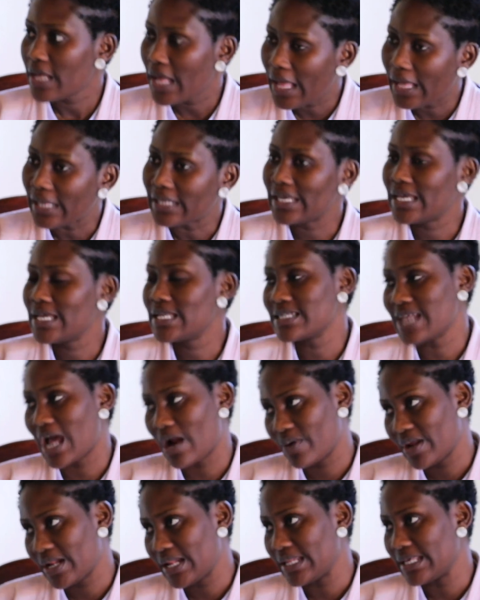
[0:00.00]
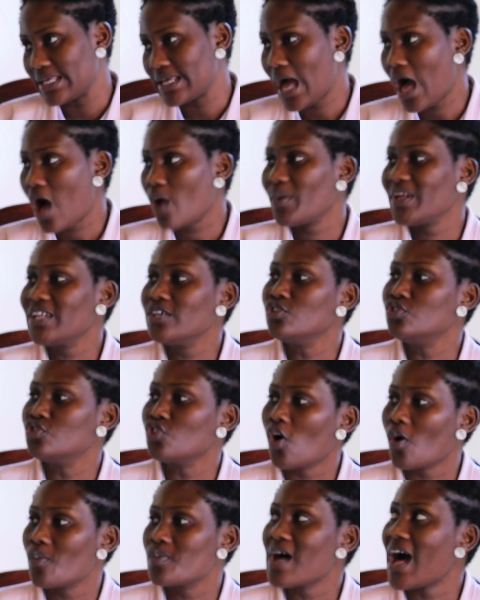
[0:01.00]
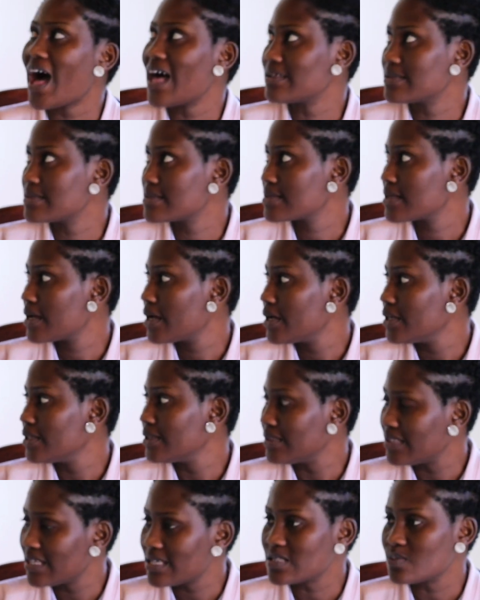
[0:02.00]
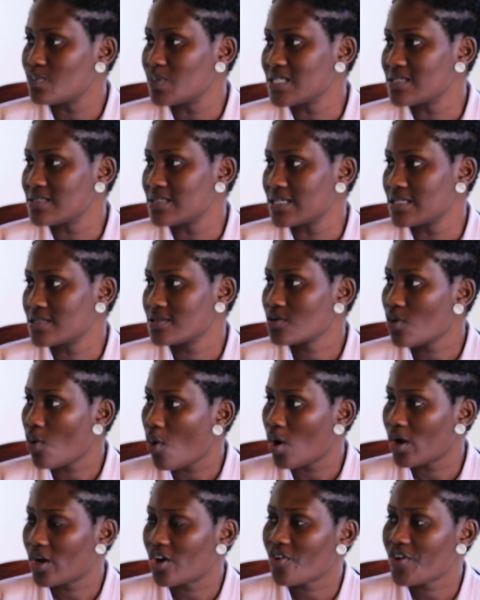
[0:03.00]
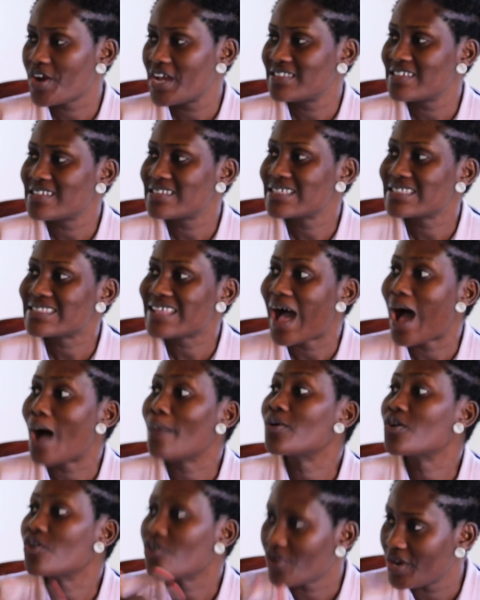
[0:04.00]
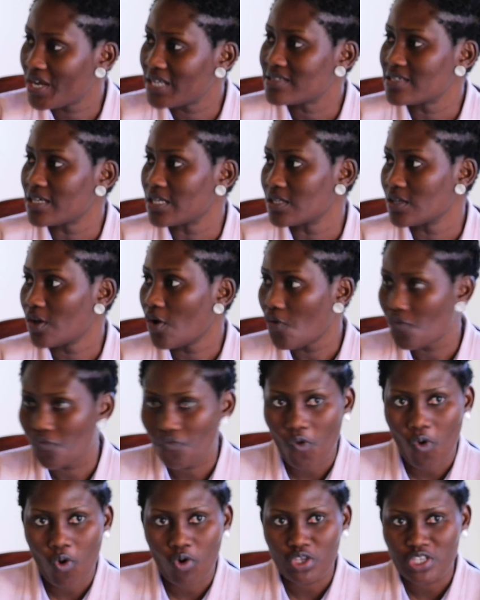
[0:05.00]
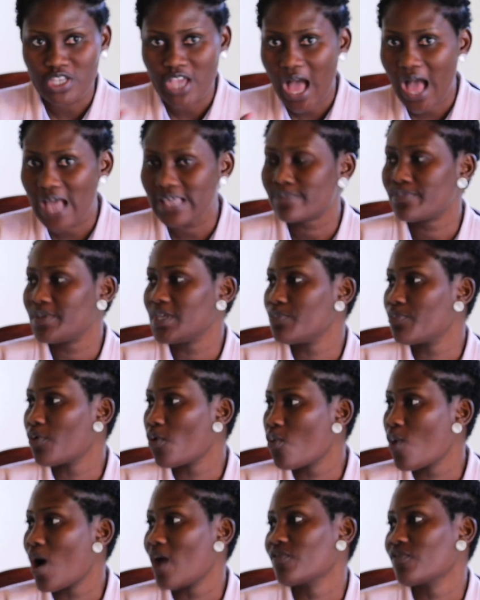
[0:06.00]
and indirectly, how many jobs has this business or creating this app created for young people who